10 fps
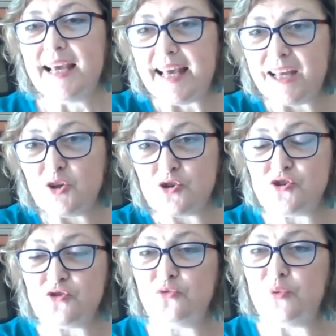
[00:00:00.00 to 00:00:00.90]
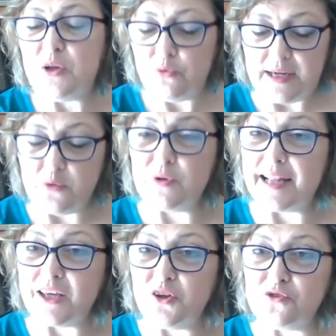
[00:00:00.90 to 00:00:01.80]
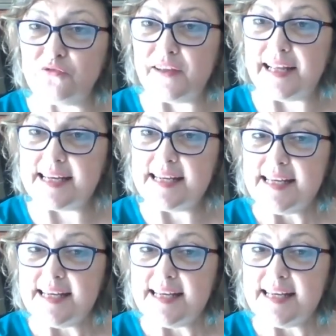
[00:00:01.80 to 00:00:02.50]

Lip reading: And also, we really would like you to fill in